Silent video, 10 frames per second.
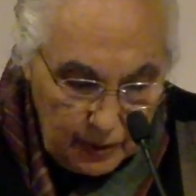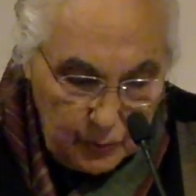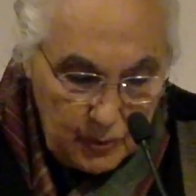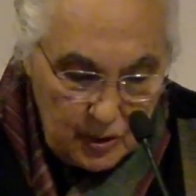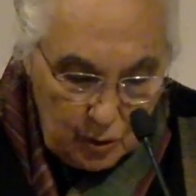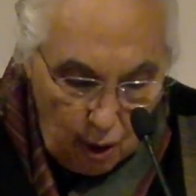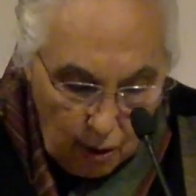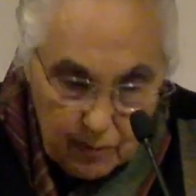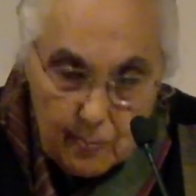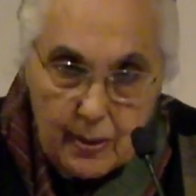it was
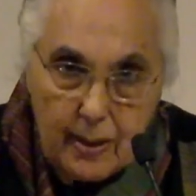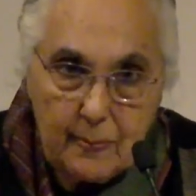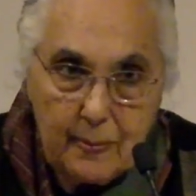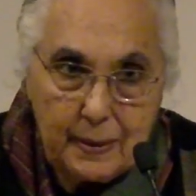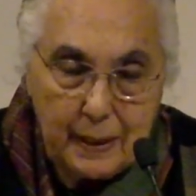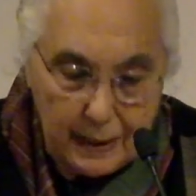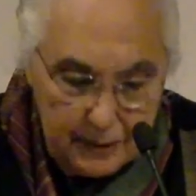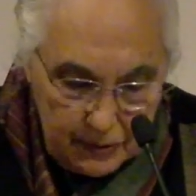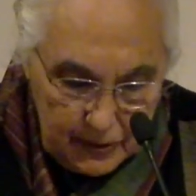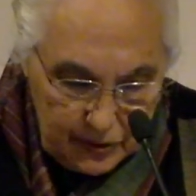non Brahman
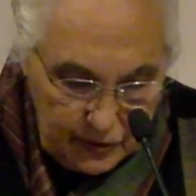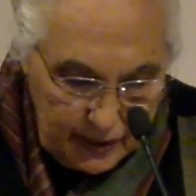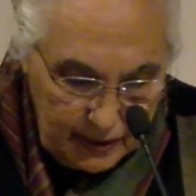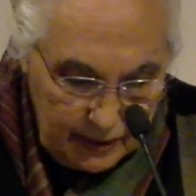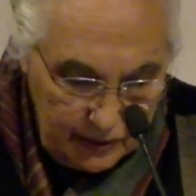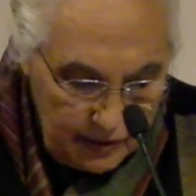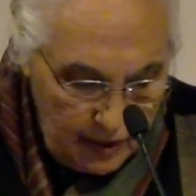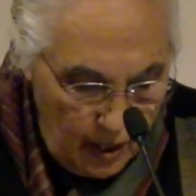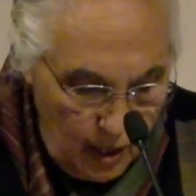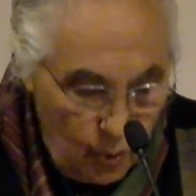Khatri traders
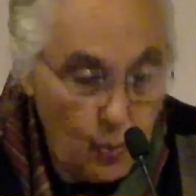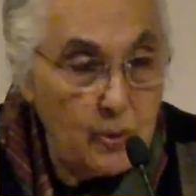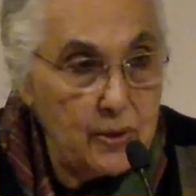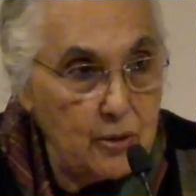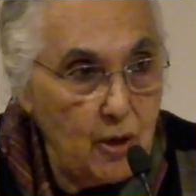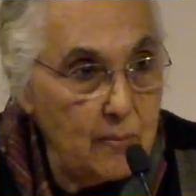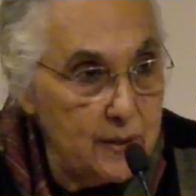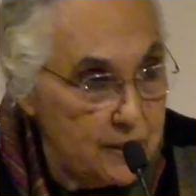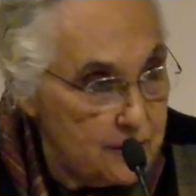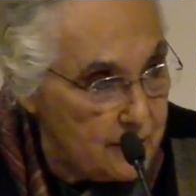who were the
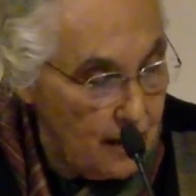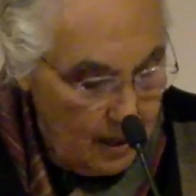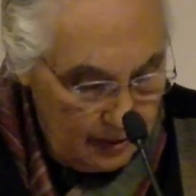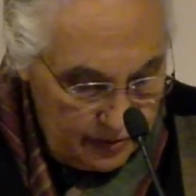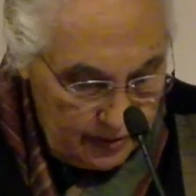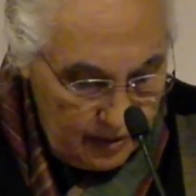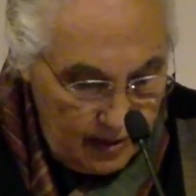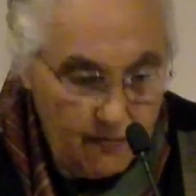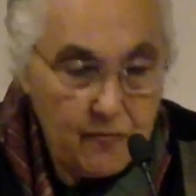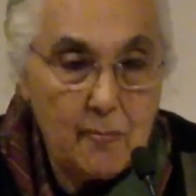dominant caste
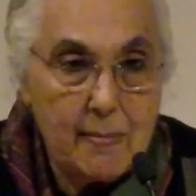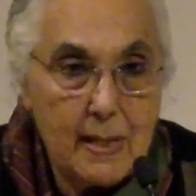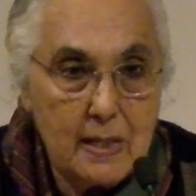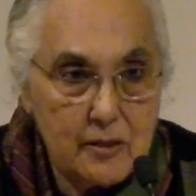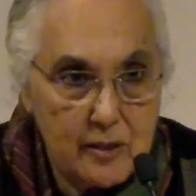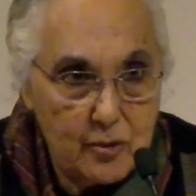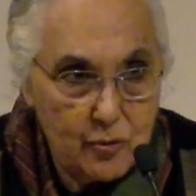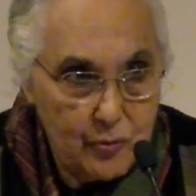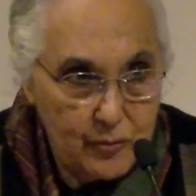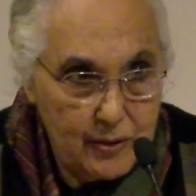for many
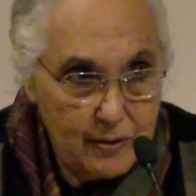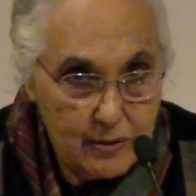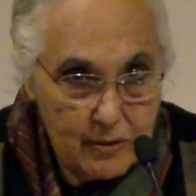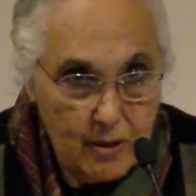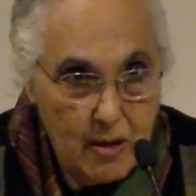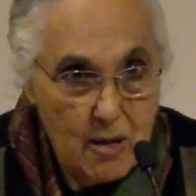centuries,